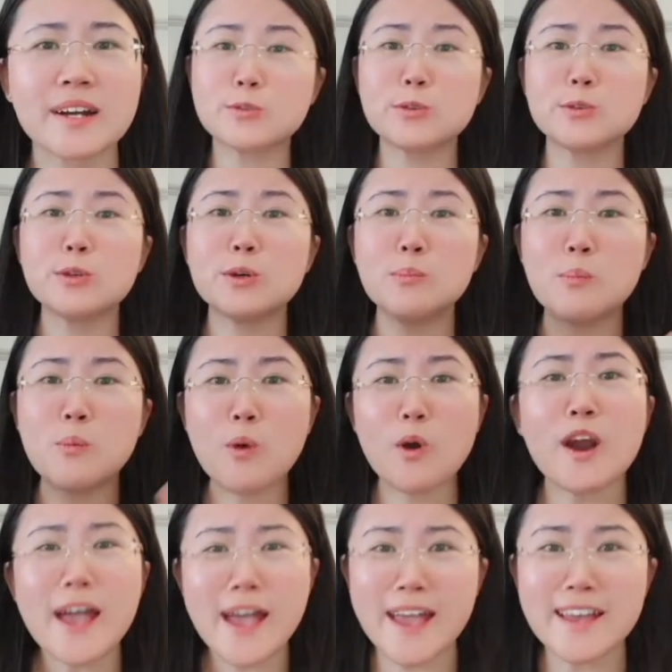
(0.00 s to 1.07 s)
So the
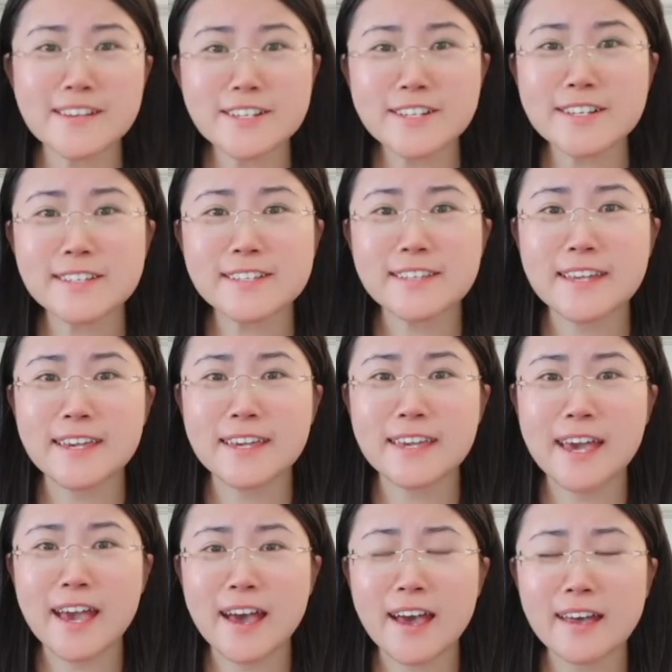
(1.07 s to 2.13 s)
more anxious they
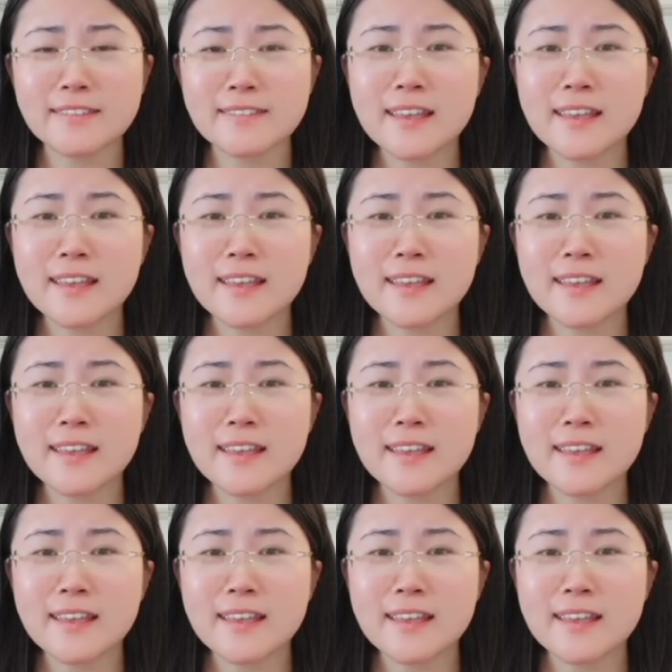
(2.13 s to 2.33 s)
get,